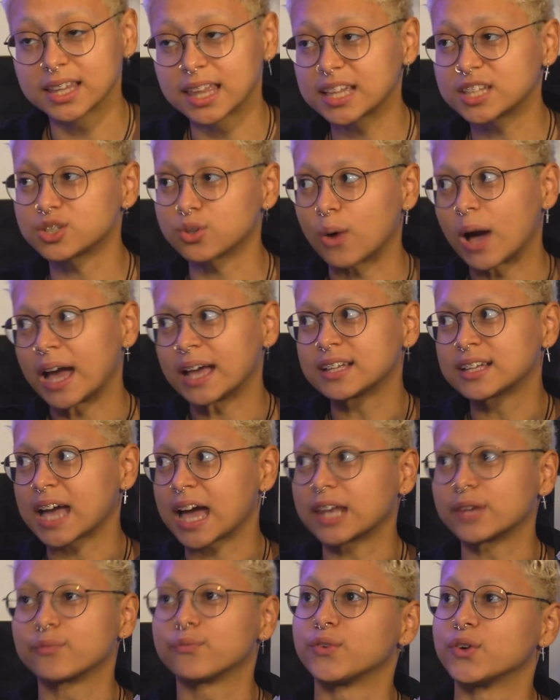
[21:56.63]
Like, so I
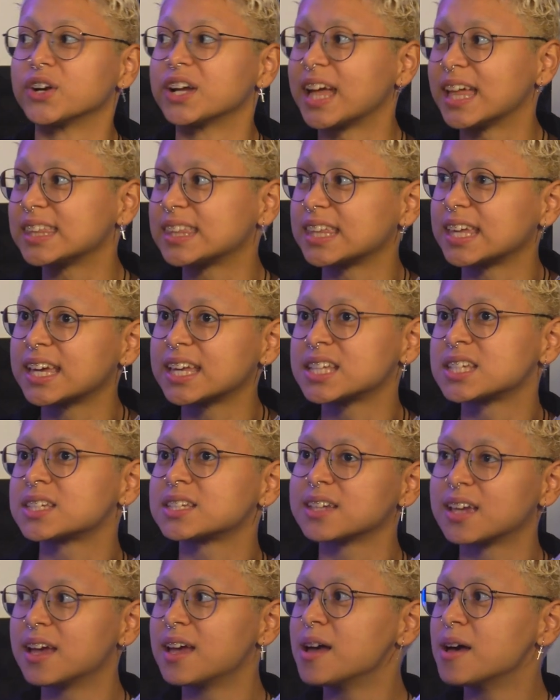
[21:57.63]
kind of forget
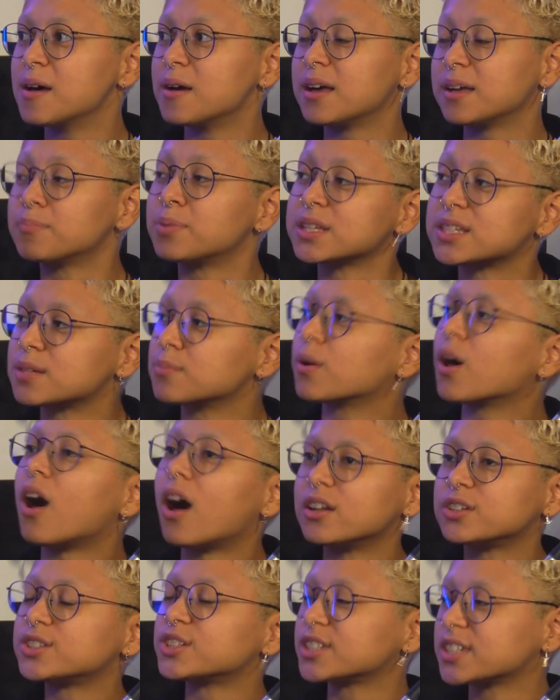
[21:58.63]
things, but
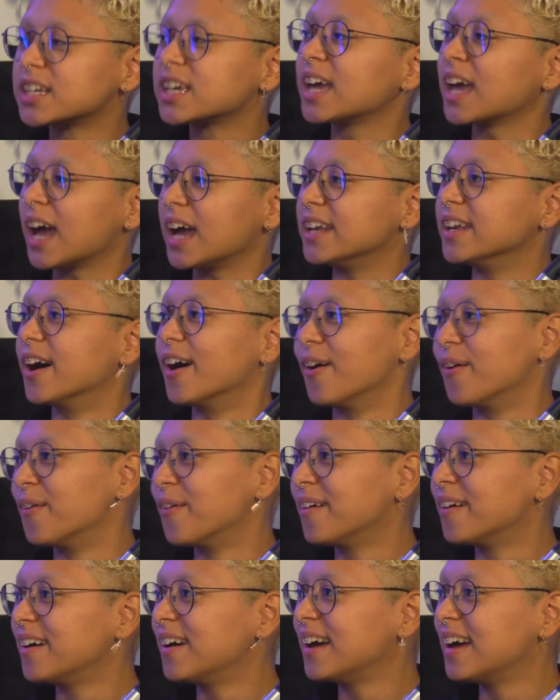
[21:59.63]
subconsciously I
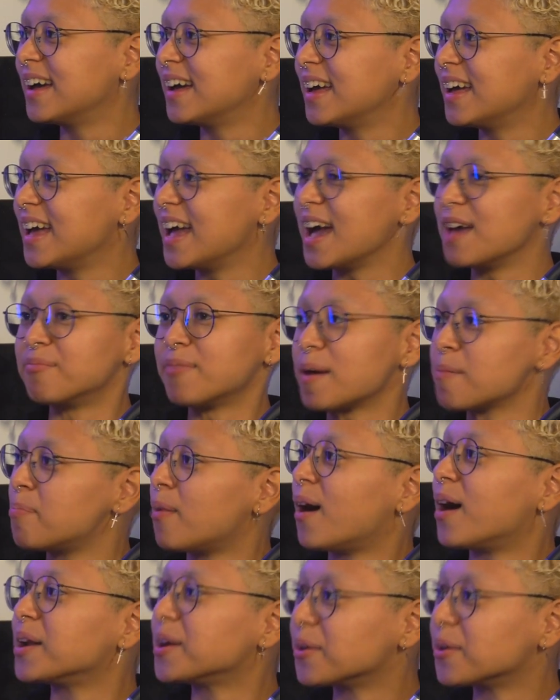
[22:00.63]
know, and my body